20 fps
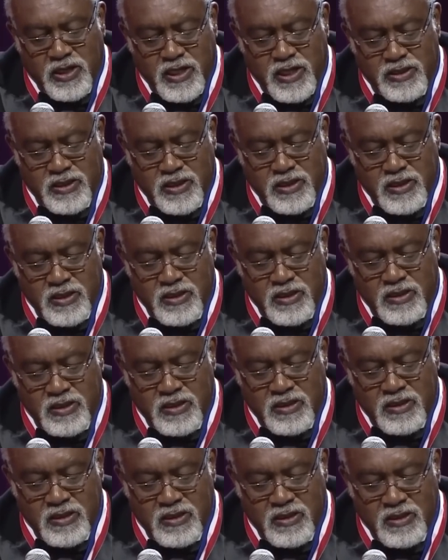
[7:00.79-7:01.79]
idea,
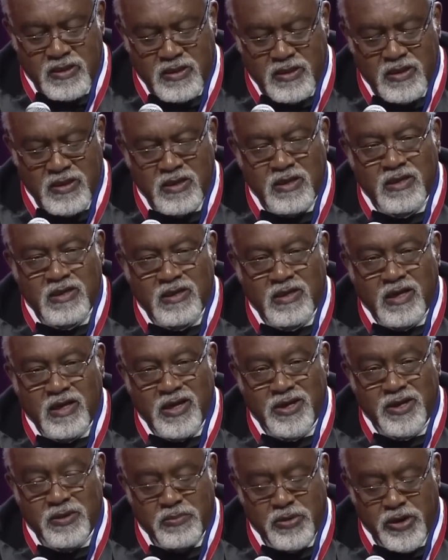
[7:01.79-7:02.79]

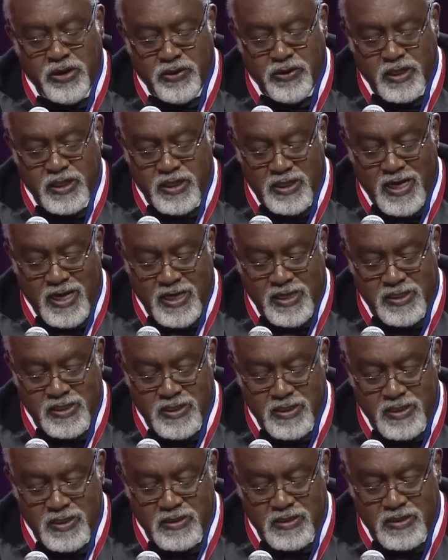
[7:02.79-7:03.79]
an American
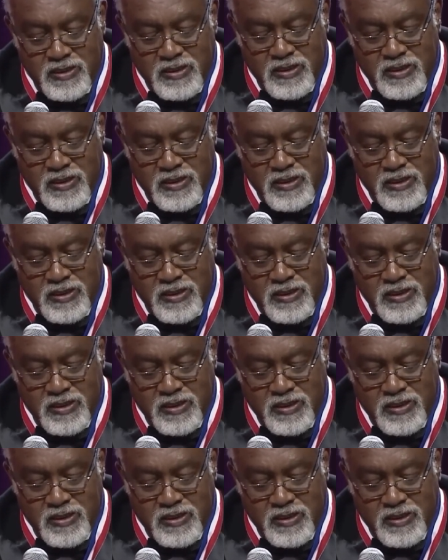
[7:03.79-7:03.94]
idea.